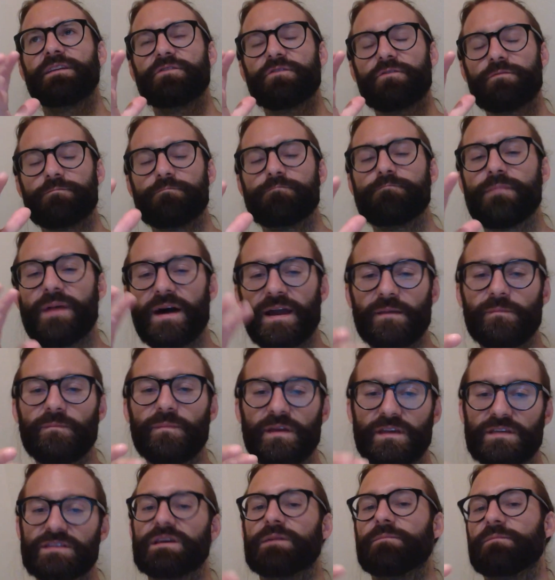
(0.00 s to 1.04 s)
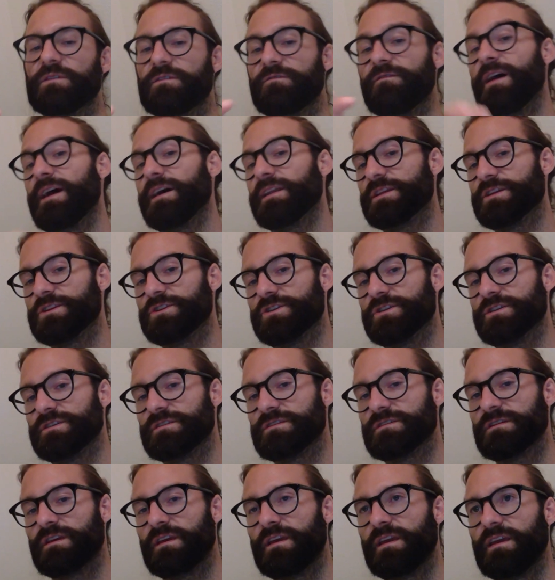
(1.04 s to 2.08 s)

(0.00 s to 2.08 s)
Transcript: there might be some advantages